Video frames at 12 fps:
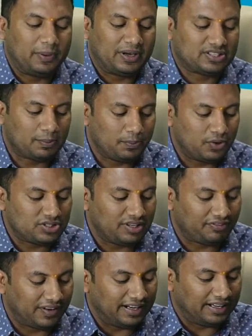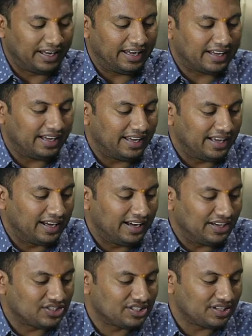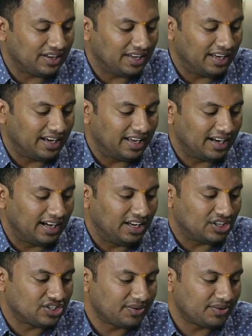Suppose if I take English, in English,